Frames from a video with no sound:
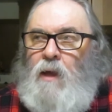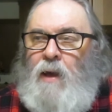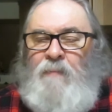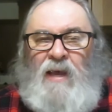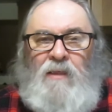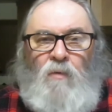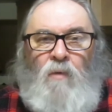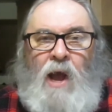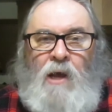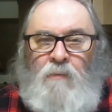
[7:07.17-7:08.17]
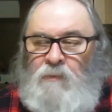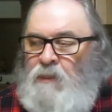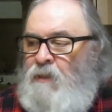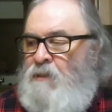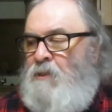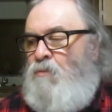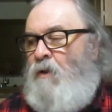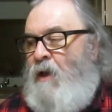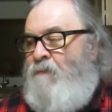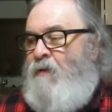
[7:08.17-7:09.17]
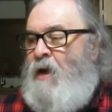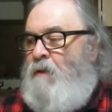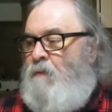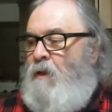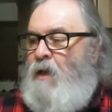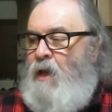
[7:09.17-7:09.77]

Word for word: I made the rounds, and this is what I found.